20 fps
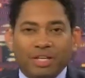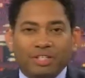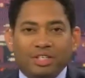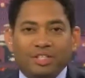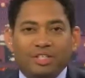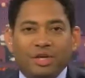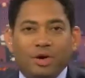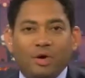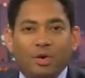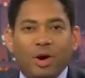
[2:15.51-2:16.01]

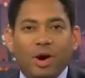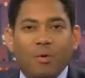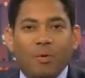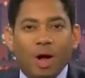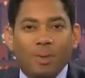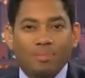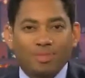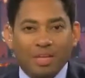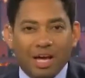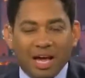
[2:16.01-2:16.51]
just go to our
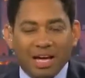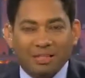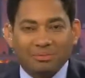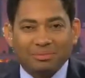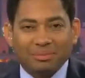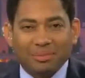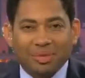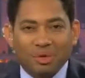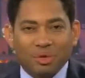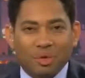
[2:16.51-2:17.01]
website,
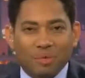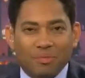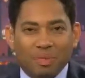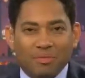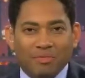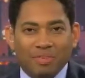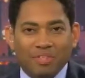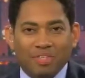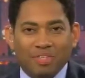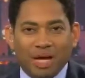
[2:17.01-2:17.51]

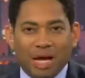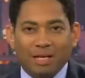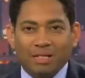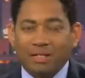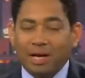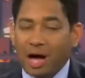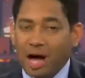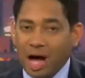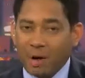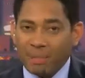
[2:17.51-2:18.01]

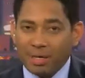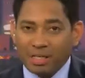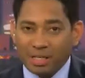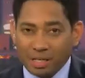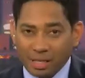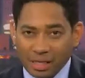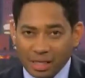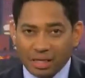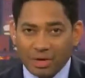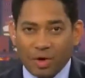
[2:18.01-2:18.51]
localmemphis.com, and
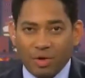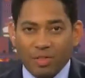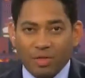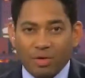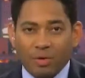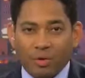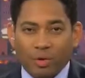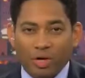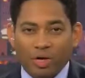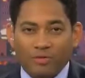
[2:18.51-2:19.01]
click on
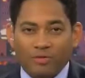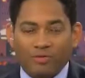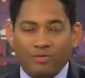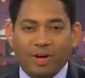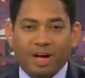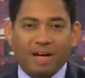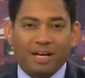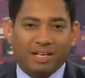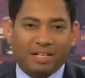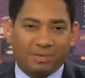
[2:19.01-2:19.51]
the green
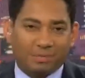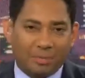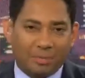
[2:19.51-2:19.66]
Find It